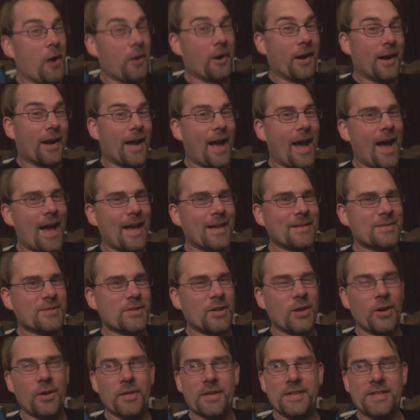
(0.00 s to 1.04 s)
All right, guys.
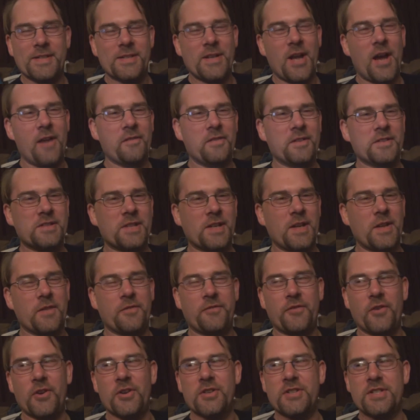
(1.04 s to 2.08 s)
So this is obviously the
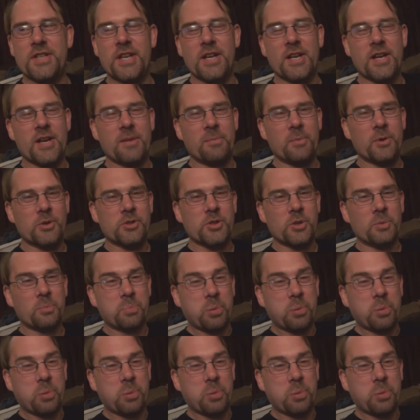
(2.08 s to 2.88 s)
first uh, commercial